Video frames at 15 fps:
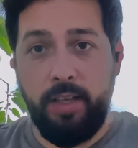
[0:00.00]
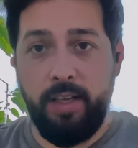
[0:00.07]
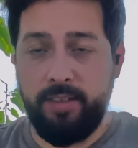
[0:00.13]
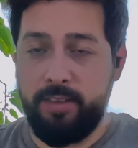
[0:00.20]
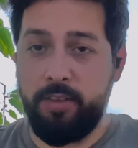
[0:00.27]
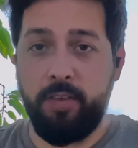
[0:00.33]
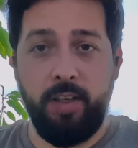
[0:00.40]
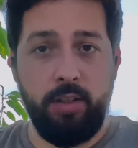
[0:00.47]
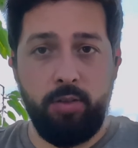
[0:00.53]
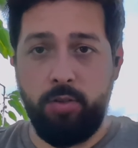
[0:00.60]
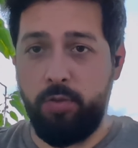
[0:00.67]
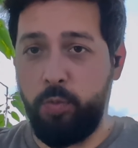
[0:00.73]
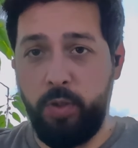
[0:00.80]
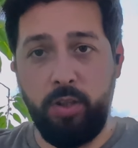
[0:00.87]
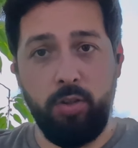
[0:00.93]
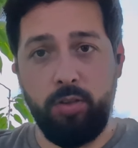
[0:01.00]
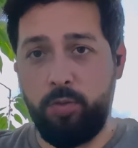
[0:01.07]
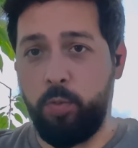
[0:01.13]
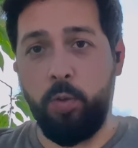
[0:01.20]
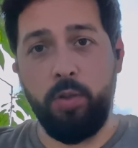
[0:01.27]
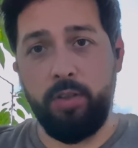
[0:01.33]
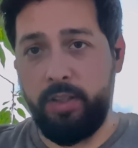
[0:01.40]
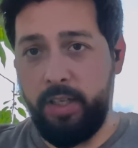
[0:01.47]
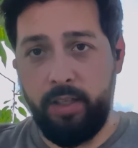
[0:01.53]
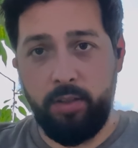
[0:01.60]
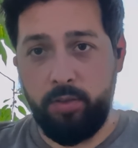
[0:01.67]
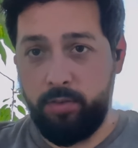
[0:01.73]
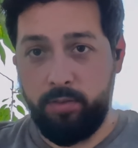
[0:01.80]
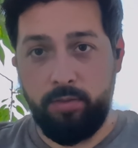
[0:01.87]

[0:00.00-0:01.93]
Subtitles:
as a vendor. We don't want that.